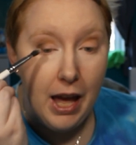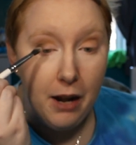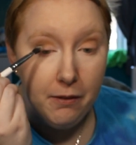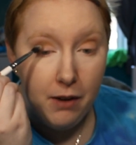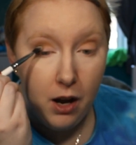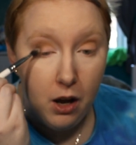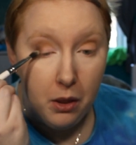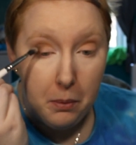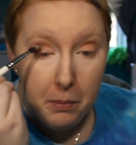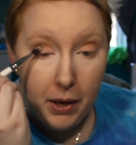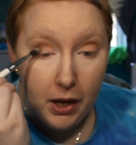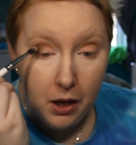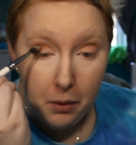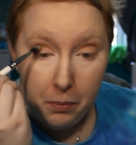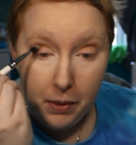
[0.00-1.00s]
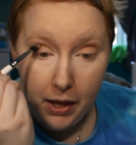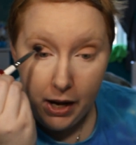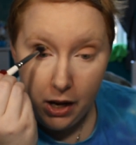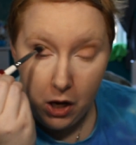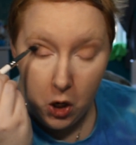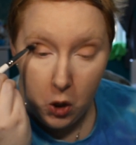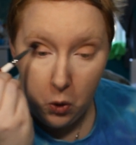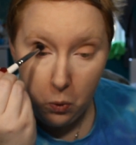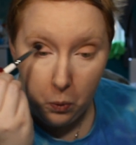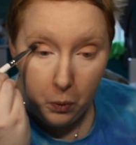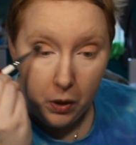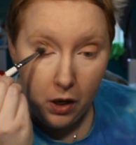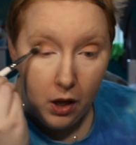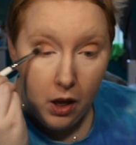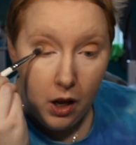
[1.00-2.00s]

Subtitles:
Out of all the makeup that I owned,